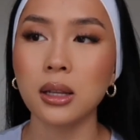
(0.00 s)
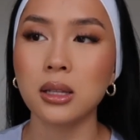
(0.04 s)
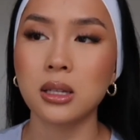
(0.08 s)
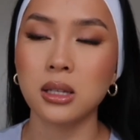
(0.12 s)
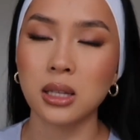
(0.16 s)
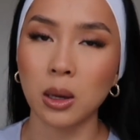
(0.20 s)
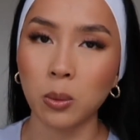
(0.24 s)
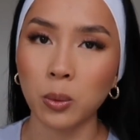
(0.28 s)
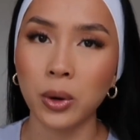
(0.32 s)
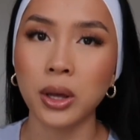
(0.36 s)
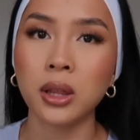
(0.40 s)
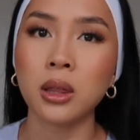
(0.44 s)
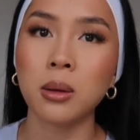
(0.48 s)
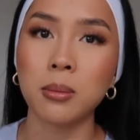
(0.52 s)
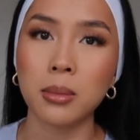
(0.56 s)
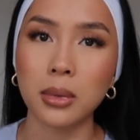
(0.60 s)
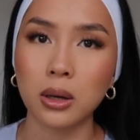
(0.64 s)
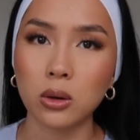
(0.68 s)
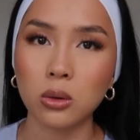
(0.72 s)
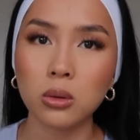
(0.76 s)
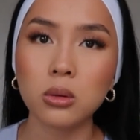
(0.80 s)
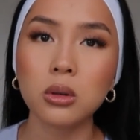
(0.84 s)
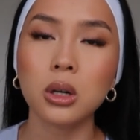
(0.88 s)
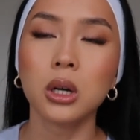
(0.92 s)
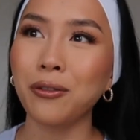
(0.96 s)
It's somewhere in the
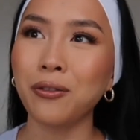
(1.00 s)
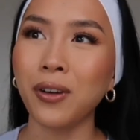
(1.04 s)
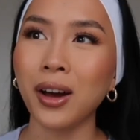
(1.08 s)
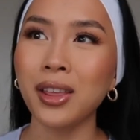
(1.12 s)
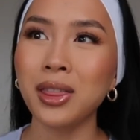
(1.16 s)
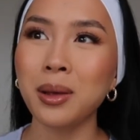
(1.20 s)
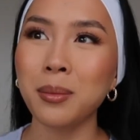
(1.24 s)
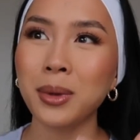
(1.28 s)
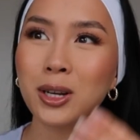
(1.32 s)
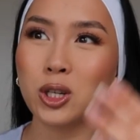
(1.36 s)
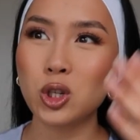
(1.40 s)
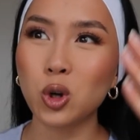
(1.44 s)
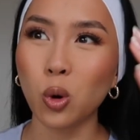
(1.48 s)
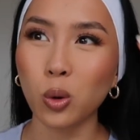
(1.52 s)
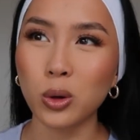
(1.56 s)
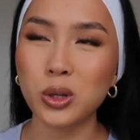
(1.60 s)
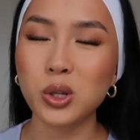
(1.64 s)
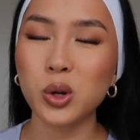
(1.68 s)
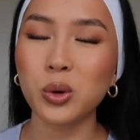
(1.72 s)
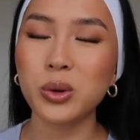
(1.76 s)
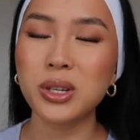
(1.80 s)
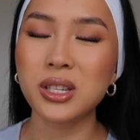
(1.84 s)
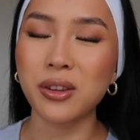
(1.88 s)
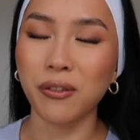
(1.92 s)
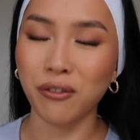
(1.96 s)
middle. I find that my
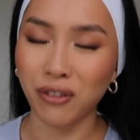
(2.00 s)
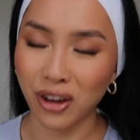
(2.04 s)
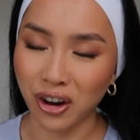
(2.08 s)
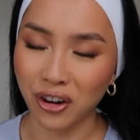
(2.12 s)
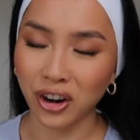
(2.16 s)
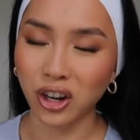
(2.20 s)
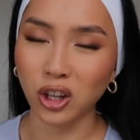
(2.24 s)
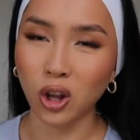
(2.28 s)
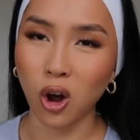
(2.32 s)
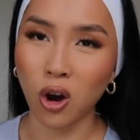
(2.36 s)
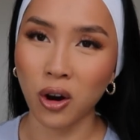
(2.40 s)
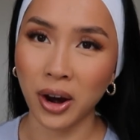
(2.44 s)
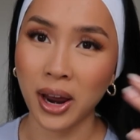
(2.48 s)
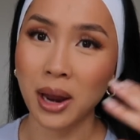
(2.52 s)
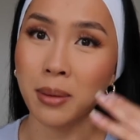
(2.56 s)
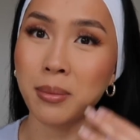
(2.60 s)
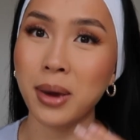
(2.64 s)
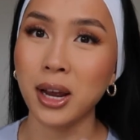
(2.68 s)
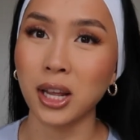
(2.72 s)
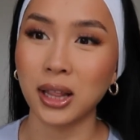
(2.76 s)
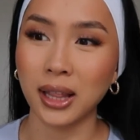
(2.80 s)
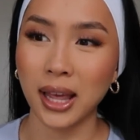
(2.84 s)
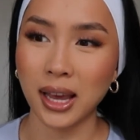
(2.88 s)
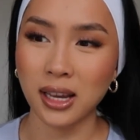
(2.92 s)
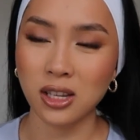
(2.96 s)
torso is very long and
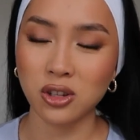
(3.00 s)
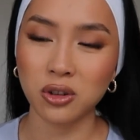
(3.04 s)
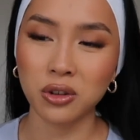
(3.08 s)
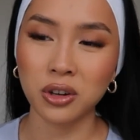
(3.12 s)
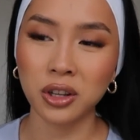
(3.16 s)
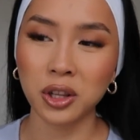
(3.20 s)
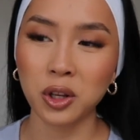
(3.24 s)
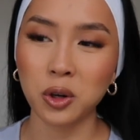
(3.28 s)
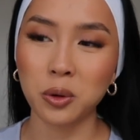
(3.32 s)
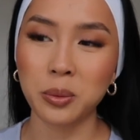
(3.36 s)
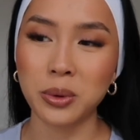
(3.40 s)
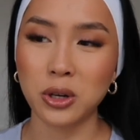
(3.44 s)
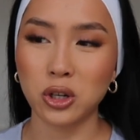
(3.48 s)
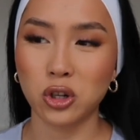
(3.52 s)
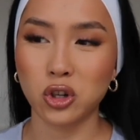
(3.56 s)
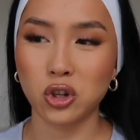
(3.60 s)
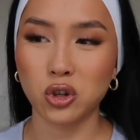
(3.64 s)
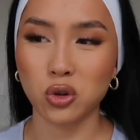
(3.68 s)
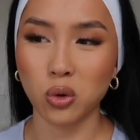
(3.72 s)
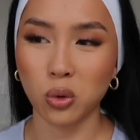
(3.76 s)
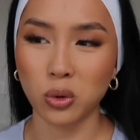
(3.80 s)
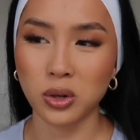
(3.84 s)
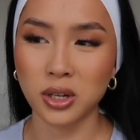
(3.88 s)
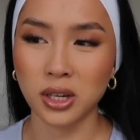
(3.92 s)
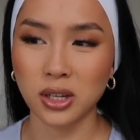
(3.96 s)
my legs are a little bit
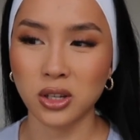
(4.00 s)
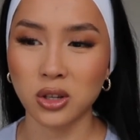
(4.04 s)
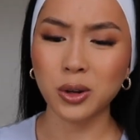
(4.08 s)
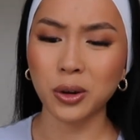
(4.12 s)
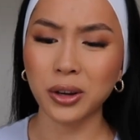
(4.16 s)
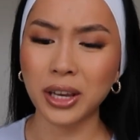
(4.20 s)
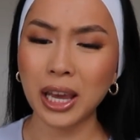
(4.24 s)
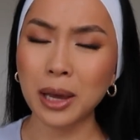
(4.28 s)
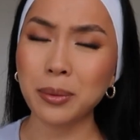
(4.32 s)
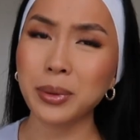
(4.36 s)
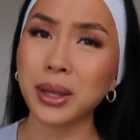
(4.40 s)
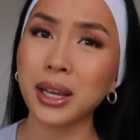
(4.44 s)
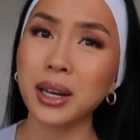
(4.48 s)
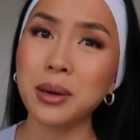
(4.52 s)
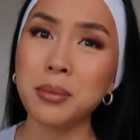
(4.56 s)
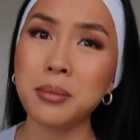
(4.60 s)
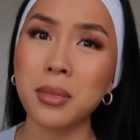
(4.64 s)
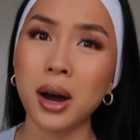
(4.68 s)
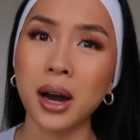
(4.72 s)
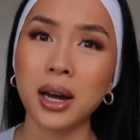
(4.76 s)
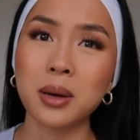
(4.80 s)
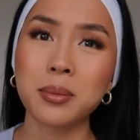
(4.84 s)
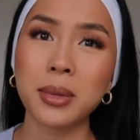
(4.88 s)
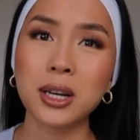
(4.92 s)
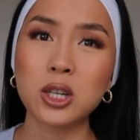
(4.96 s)
shorter. So keep that in
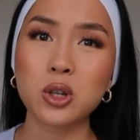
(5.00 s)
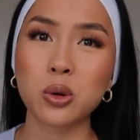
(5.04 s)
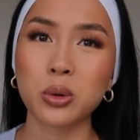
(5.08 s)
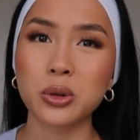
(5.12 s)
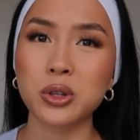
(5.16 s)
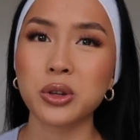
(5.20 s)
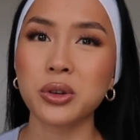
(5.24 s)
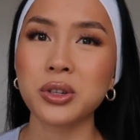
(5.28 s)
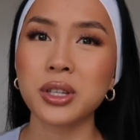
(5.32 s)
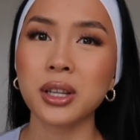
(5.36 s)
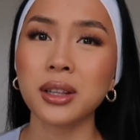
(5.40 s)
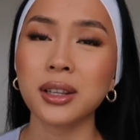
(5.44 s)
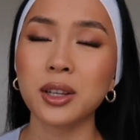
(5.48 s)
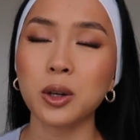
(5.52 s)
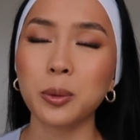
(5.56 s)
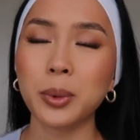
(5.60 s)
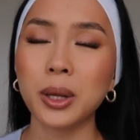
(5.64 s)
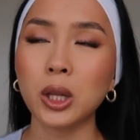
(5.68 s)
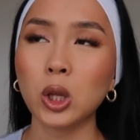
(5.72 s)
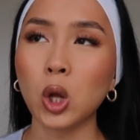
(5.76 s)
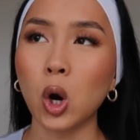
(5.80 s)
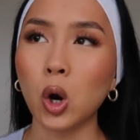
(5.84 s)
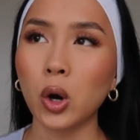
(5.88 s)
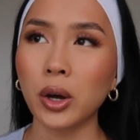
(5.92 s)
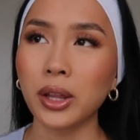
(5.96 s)
mind. My torso is a little
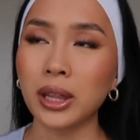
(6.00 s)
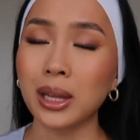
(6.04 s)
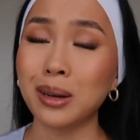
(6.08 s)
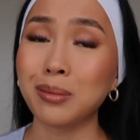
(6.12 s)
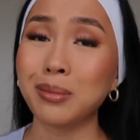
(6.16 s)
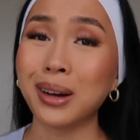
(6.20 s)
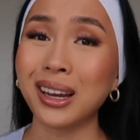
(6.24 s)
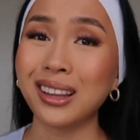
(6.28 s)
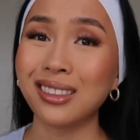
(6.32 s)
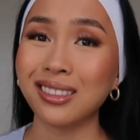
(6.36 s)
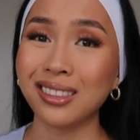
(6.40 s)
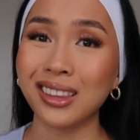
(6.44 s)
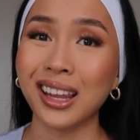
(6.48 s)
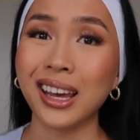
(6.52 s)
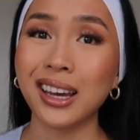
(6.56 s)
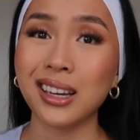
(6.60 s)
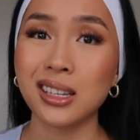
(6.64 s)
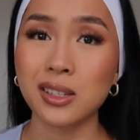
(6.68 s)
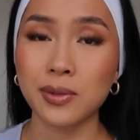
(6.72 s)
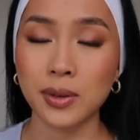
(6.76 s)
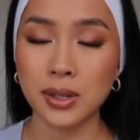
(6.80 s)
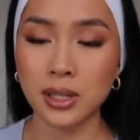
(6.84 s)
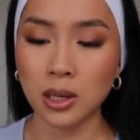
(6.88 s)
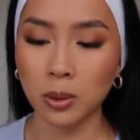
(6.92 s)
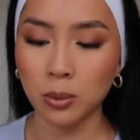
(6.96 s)
bit longer than my
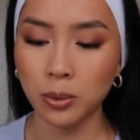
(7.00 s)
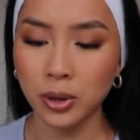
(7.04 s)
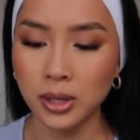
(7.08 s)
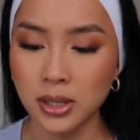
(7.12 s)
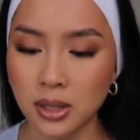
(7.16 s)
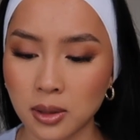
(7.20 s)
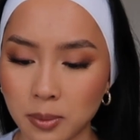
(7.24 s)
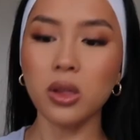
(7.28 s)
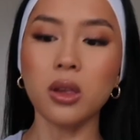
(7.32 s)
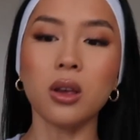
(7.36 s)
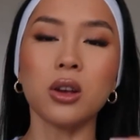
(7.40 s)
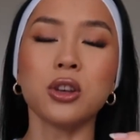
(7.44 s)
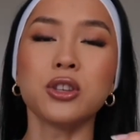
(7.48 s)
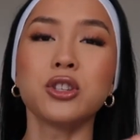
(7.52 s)
legs for some reason.